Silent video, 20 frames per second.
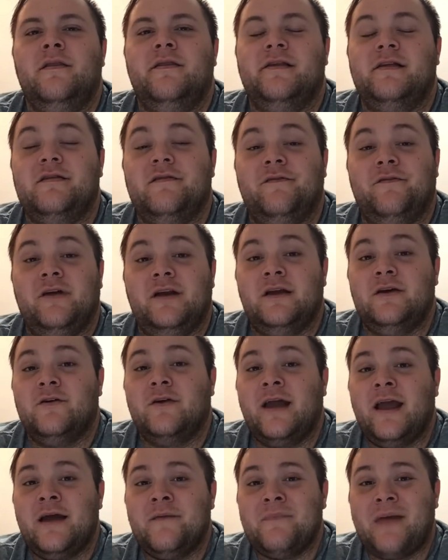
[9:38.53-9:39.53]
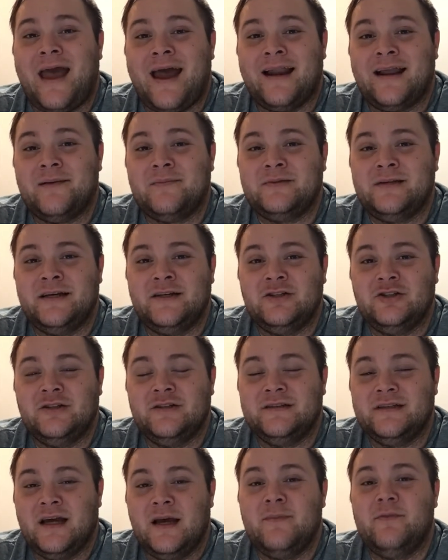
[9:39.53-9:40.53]
this video game
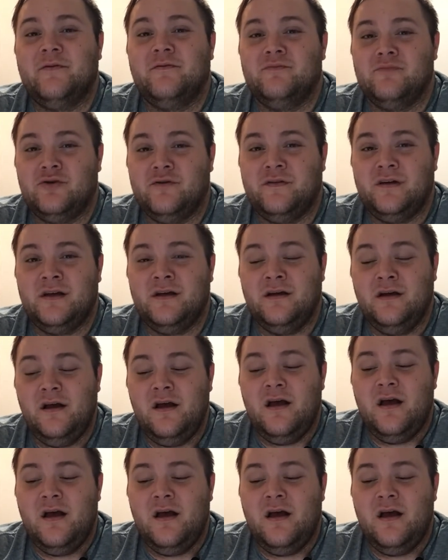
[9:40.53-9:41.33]
adaptation type of movie.